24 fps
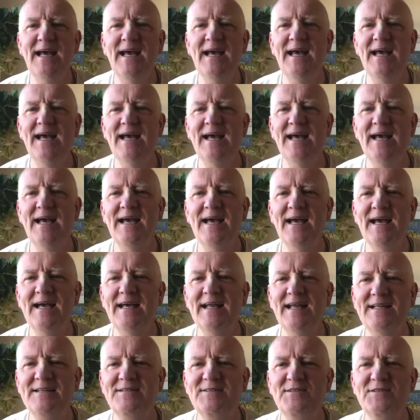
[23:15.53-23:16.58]

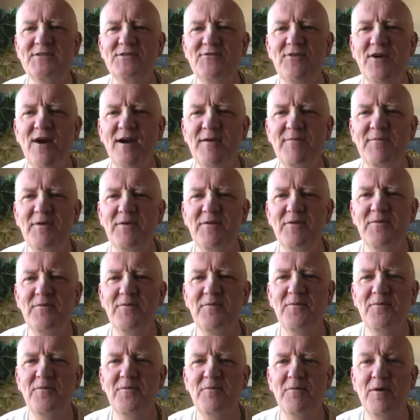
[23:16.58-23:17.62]
It's described that
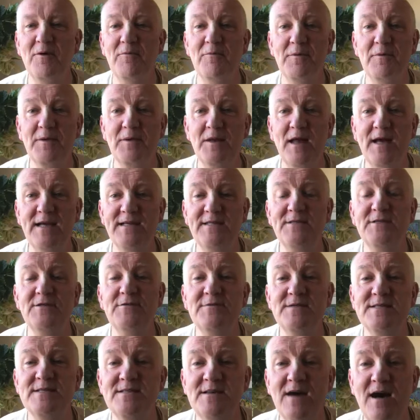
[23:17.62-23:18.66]
what we would like to do
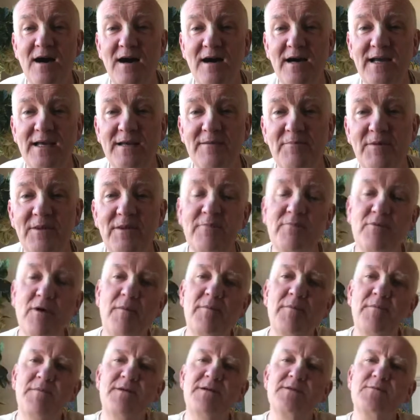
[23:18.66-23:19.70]
is die, but the
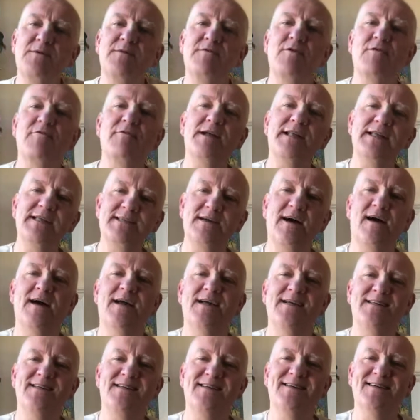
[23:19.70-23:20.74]
problem is we've already
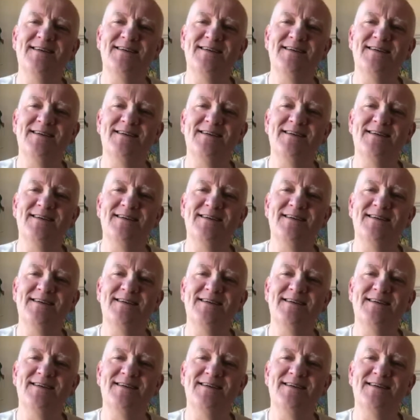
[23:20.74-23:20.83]
died,